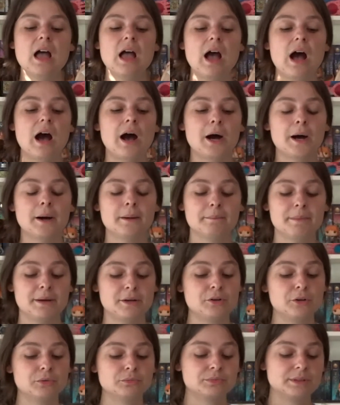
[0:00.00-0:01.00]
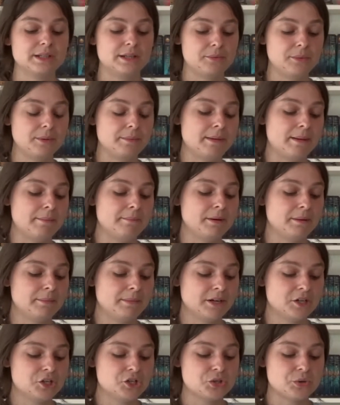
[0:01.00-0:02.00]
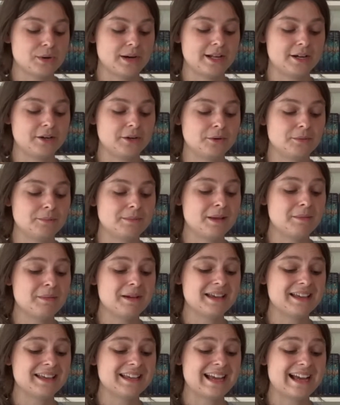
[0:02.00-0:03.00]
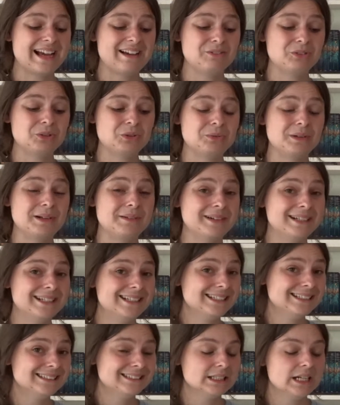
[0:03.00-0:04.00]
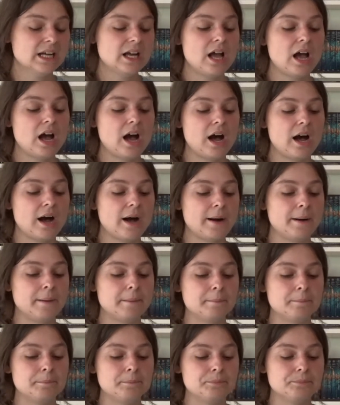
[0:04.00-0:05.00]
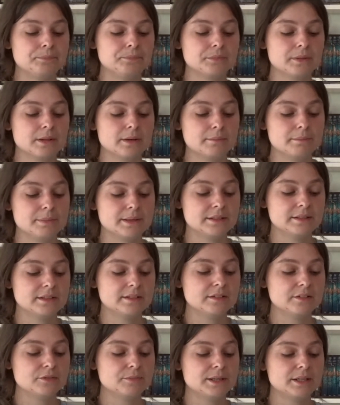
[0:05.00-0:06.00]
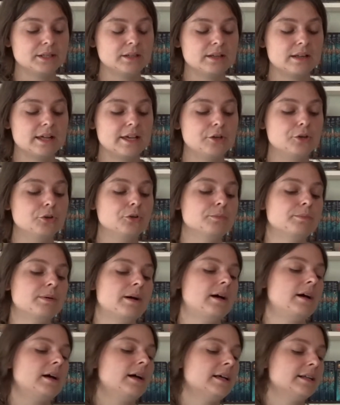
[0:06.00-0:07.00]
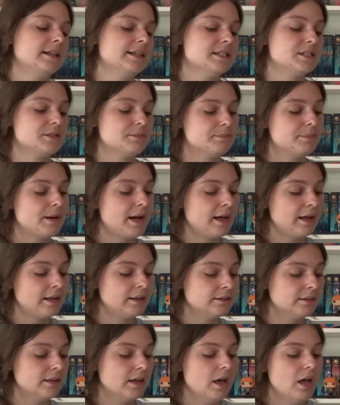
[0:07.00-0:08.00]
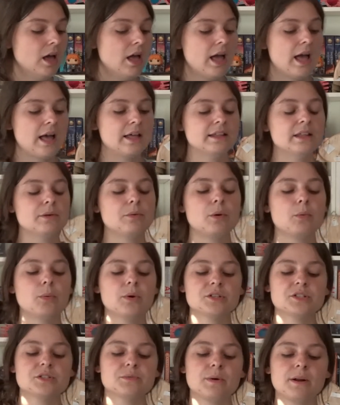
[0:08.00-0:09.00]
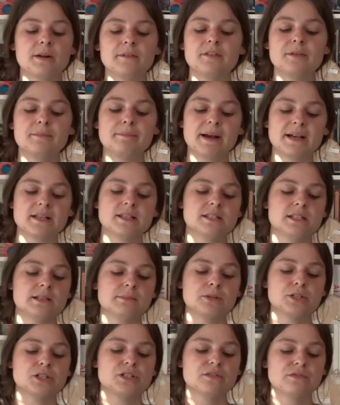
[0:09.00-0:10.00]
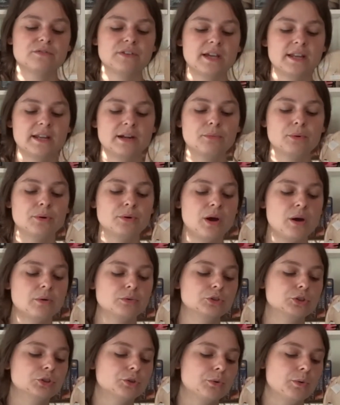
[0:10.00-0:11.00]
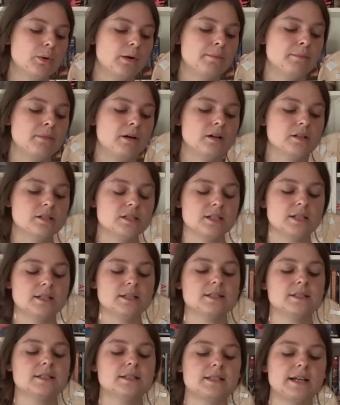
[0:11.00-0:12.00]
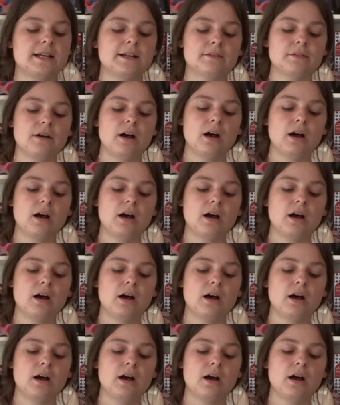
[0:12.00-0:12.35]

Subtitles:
but I don't really remember much, so I don't know, maybe I have to reread it. But this is by Clay Cooper and his band, and they were once one of the best, the most feared and renowned crew of mercenaries this side of